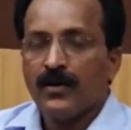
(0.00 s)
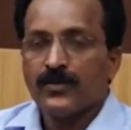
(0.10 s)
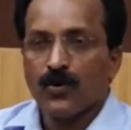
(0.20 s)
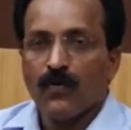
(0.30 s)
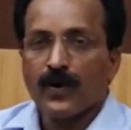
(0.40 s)

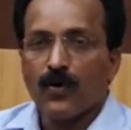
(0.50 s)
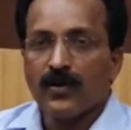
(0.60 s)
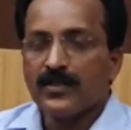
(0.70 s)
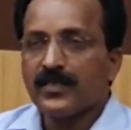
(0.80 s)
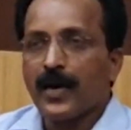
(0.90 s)
So overall,
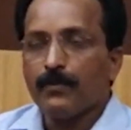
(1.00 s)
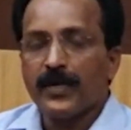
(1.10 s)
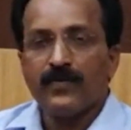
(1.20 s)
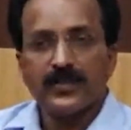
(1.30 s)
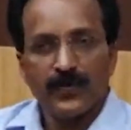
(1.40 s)
this
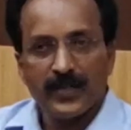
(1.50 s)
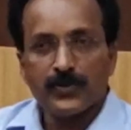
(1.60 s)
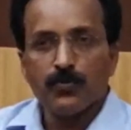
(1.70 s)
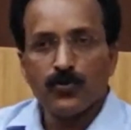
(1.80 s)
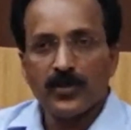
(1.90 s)
campaign was very
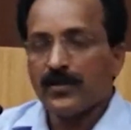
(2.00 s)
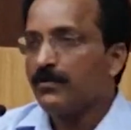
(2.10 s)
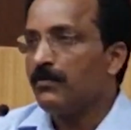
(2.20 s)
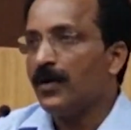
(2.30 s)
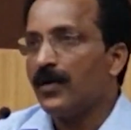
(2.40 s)
smooth,
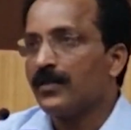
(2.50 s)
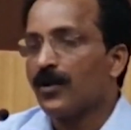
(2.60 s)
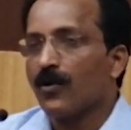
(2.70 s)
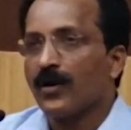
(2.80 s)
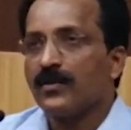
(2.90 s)
building the
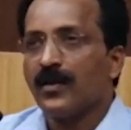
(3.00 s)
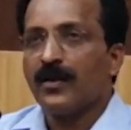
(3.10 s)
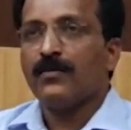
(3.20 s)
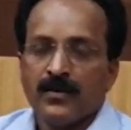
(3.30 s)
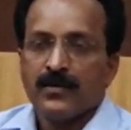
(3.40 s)
rocket.
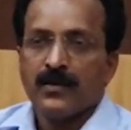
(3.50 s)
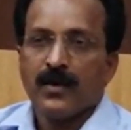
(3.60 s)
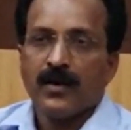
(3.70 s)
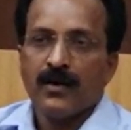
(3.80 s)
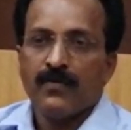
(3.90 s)

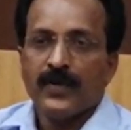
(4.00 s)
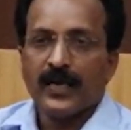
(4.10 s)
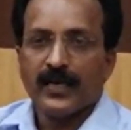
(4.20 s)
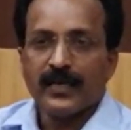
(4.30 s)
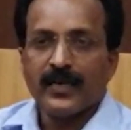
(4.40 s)
And we
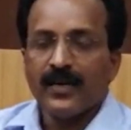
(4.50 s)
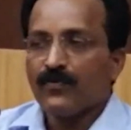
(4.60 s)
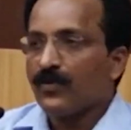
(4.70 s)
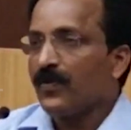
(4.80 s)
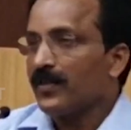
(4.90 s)
are getting ready
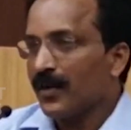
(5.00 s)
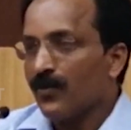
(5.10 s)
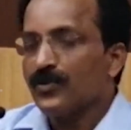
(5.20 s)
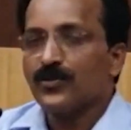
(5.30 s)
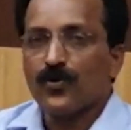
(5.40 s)
for further
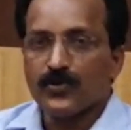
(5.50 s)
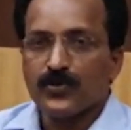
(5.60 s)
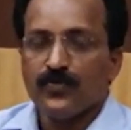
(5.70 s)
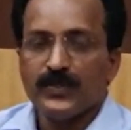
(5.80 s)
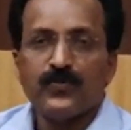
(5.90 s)
launches
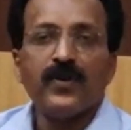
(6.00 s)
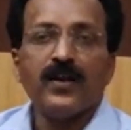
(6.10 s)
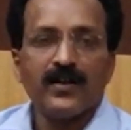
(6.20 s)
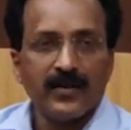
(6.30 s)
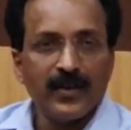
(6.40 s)
also, which we
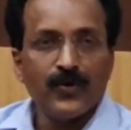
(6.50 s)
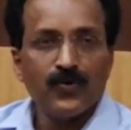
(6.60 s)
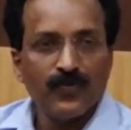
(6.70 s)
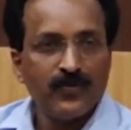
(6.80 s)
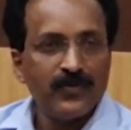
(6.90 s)
will tell you.